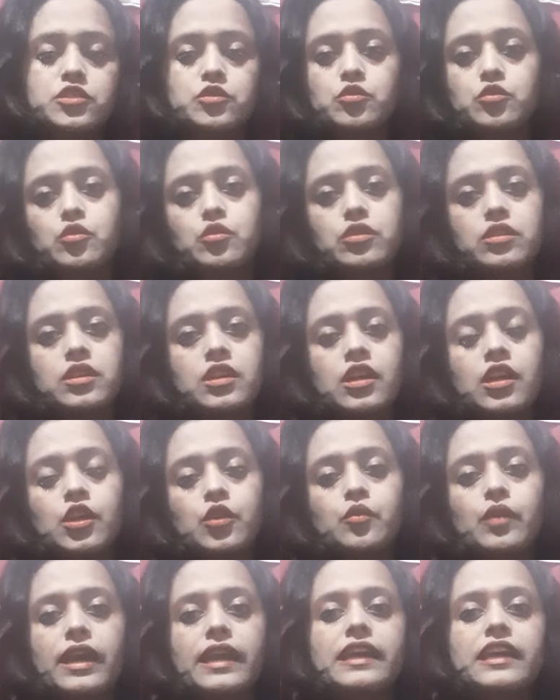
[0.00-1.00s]
So
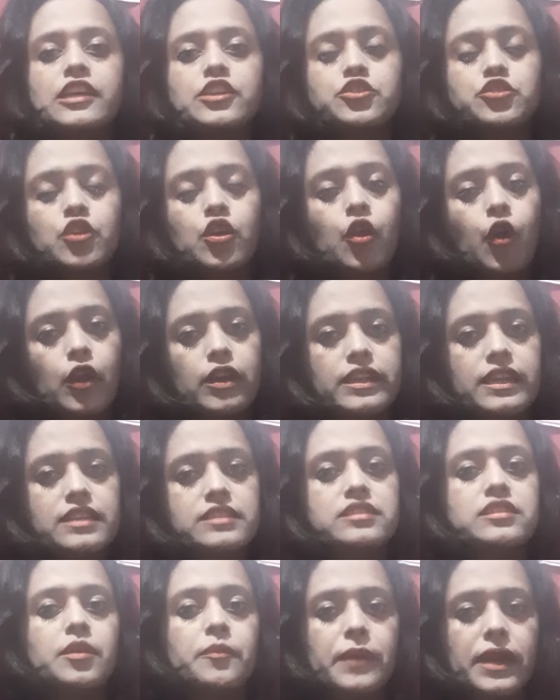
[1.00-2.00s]
to engage your
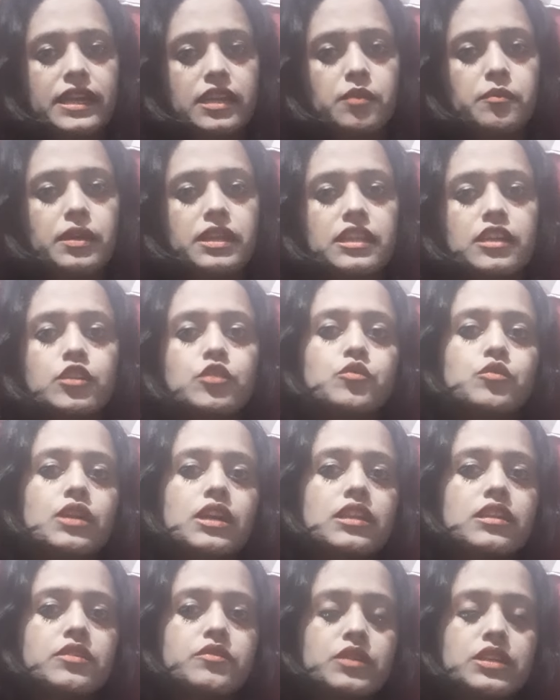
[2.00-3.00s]
audience in a better manner, you
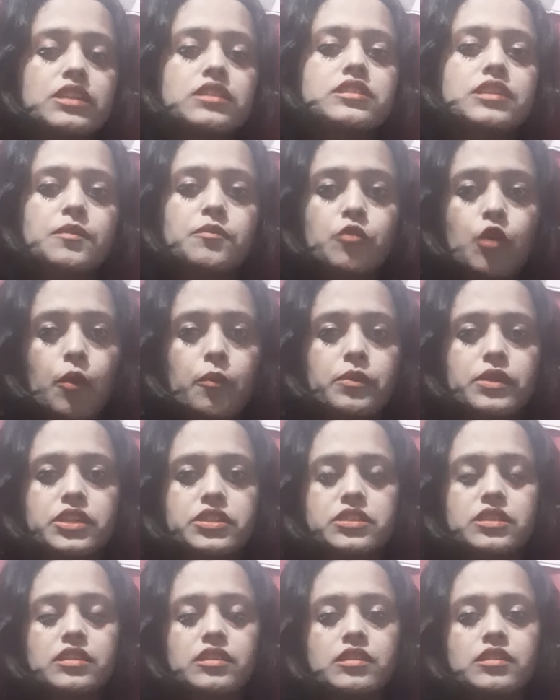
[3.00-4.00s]
can run some
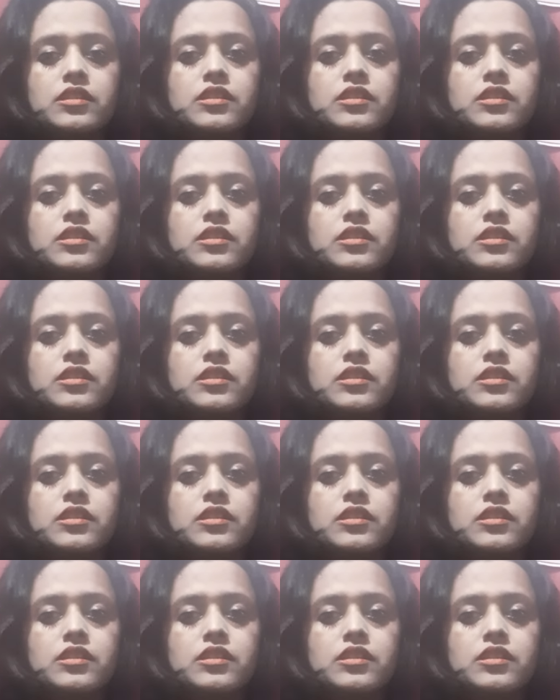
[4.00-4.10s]
competition